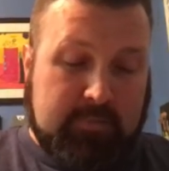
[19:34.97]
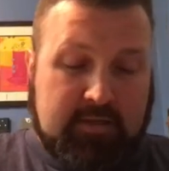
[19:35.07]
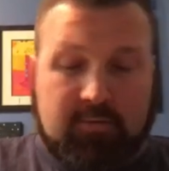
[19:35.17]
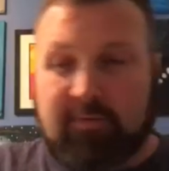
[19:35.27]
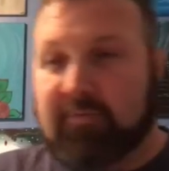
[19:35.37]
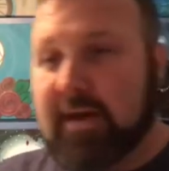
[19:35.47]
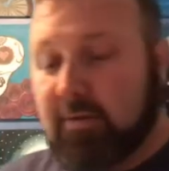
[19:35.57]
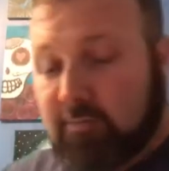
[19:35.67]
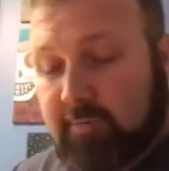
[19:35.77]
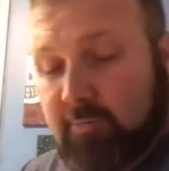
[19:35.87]
we've got
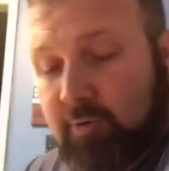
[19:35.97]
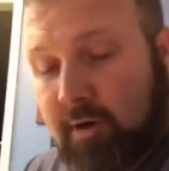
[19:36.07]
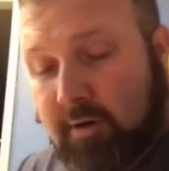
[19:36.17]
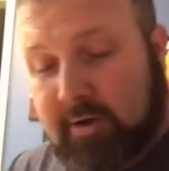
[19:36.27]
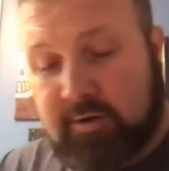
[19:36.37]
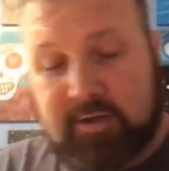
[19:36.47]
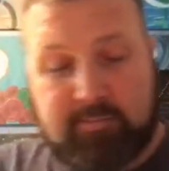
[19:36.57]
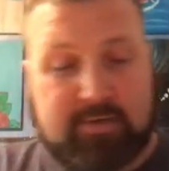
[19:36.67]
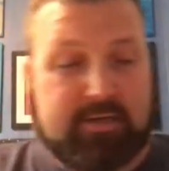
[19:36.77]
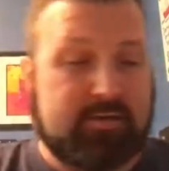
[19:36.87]
one more auto coming
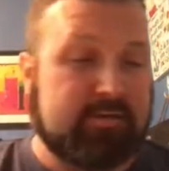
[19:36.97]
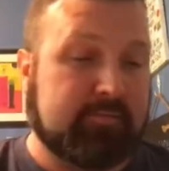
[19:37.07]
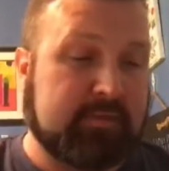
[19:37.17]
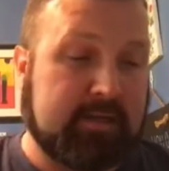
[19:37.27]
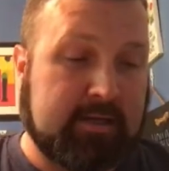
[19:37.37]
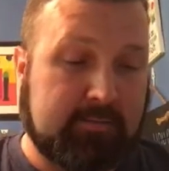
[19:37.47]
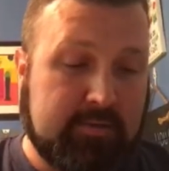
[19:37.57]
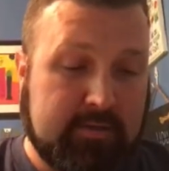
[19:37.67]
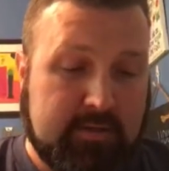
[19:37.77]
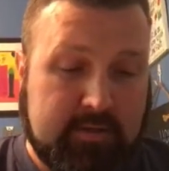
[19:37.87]
here sometime.
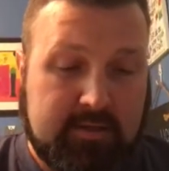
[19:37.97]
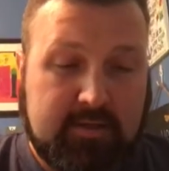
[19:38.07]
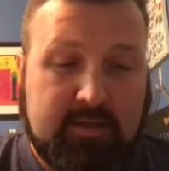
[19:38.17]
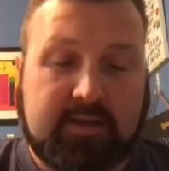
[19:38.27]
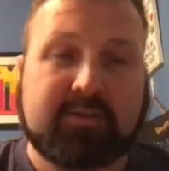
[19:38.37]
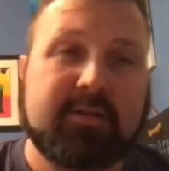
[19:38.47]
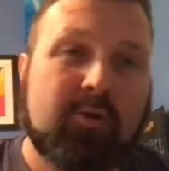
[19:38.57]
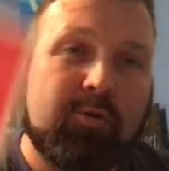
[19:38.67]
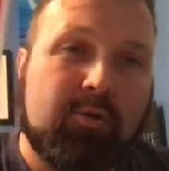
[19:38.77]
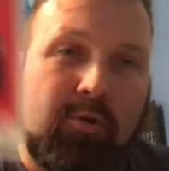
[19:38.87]
Here's an
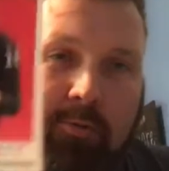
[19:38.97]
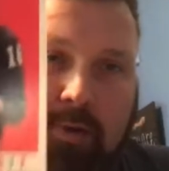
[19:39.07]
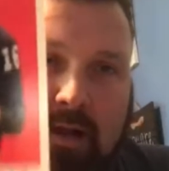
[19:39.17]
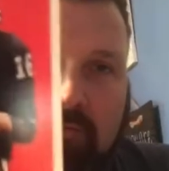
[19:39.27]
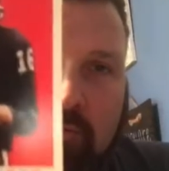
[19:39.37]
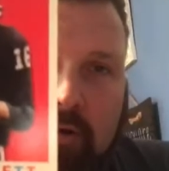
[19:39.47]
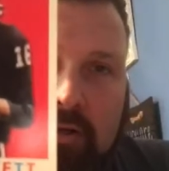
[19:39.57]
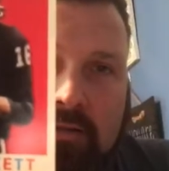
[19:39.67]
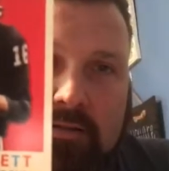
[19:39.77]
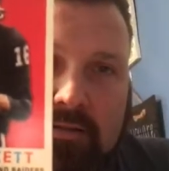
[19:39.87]
old quarterback
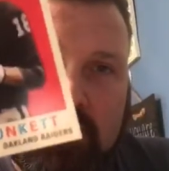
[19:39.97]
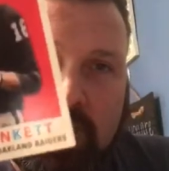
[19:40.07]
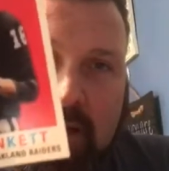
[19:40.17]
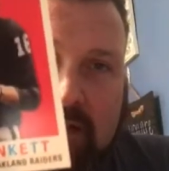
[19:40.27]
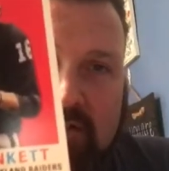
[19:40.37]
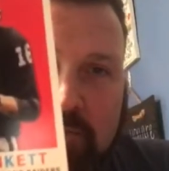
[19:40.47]
for you. It's back in